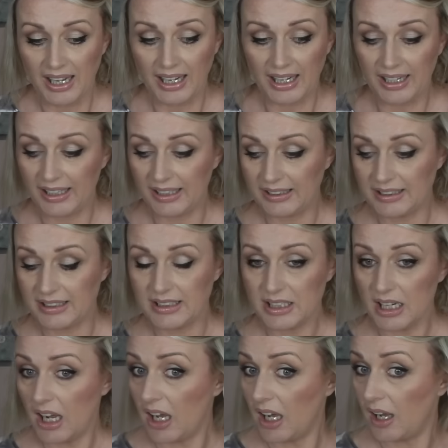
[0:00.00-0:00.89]
and
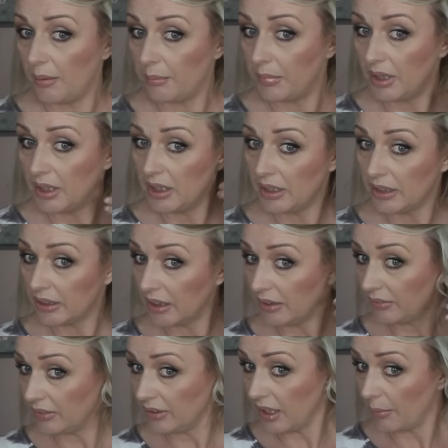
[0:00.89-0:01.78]
I'm
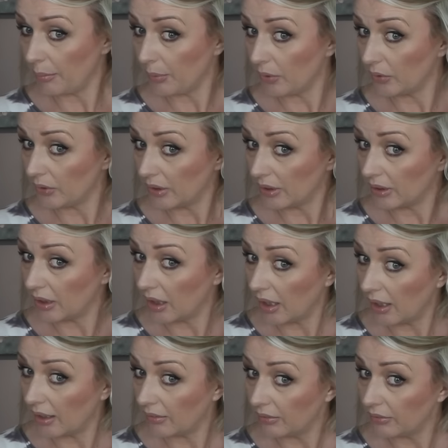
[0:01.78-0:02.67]
giving up on the
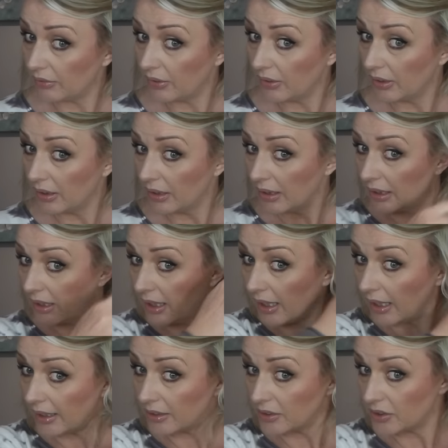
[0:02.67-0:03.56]
glove.
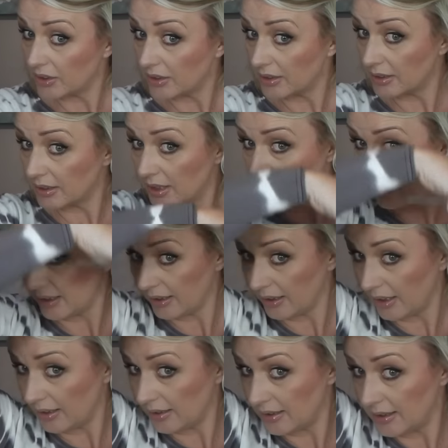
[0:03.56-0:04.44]
I just
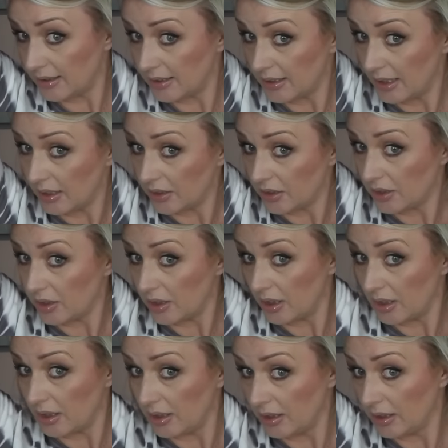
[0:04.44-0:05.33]
get such
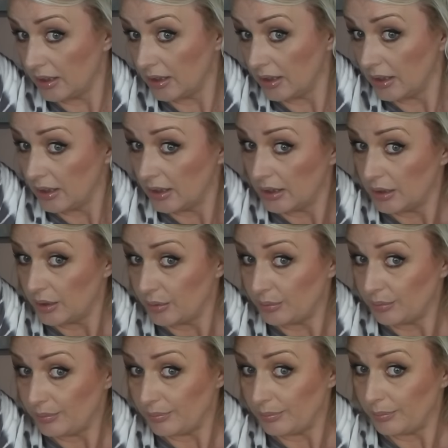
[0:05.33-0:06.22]
a
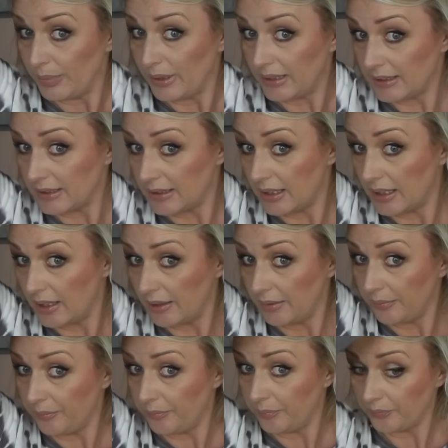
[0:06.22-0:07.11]

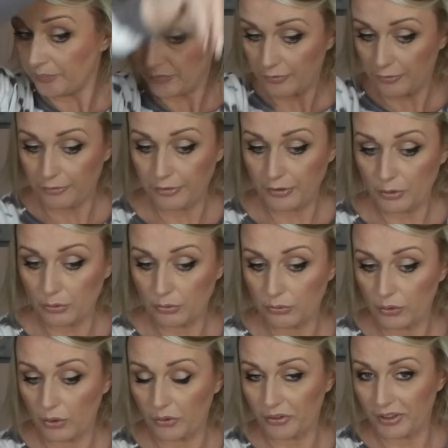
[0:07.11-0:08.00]
better feel
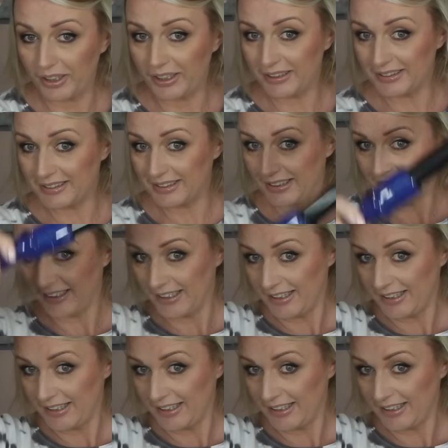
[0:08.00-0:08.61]
for it